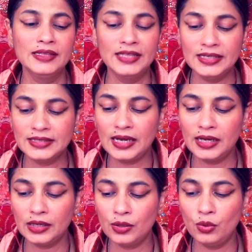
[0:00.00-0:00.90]
Things
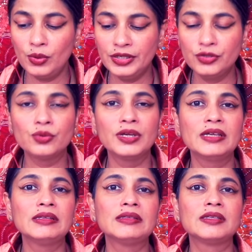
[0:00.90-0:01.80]
are going to
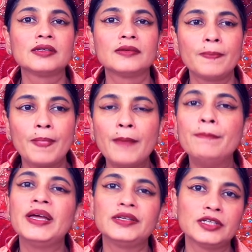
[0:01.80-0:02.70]
get
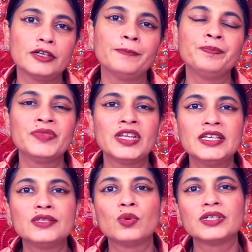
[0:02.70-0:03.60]
better
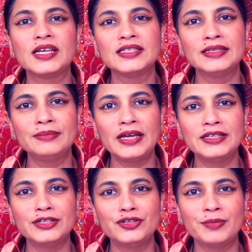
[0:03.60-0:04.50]
is what I see, my
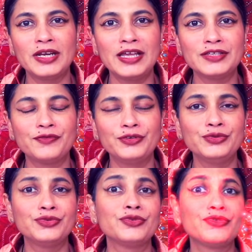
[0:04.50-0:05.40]
dear Geminis, for
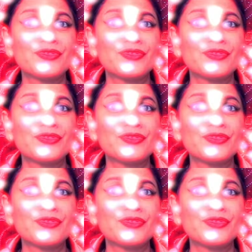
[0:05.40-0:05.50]
you. So